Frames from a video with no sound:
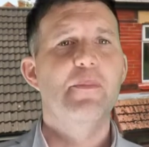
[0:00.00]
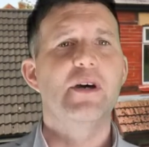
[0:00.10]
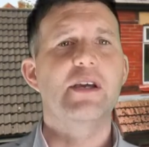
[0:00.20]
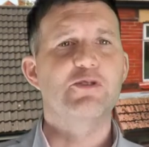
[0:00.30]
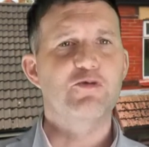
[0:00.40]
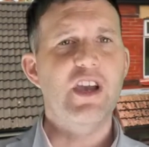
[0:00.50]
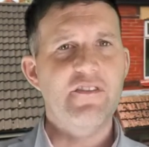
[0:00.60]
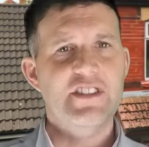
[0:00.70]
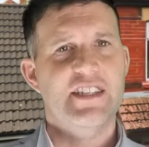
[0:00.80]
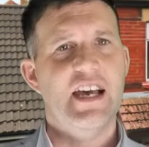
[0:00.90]
but it was
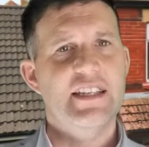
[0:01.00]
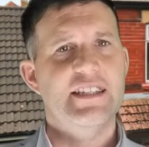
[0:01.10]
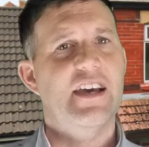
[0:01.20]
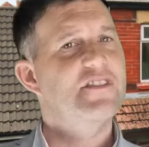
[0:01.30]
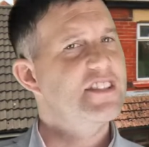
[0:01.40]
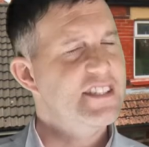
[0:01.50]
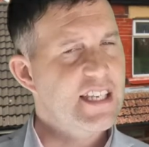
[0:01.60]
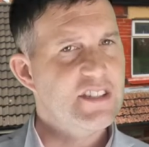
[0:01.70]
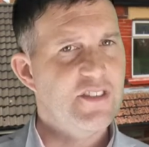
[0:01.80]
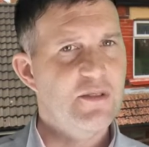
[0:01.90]
re-advertised and after
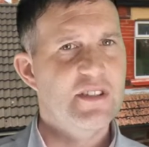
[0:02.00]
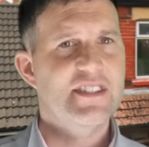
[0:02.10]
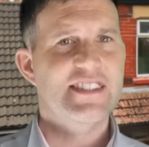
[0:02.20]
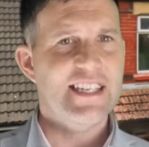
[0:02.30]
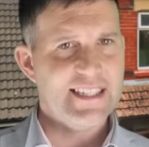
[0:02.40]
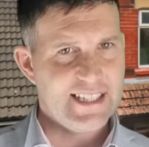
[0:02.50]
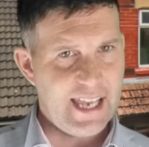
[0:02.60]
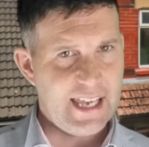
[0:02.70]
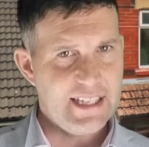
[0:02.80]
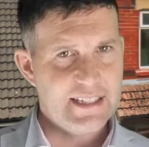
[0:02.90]
6 viewings, 6
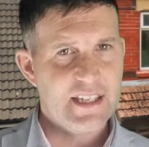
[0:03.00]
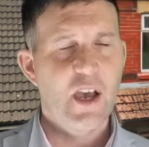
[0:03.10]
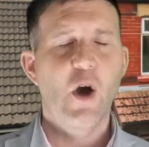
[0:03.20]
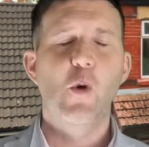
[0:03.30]
days,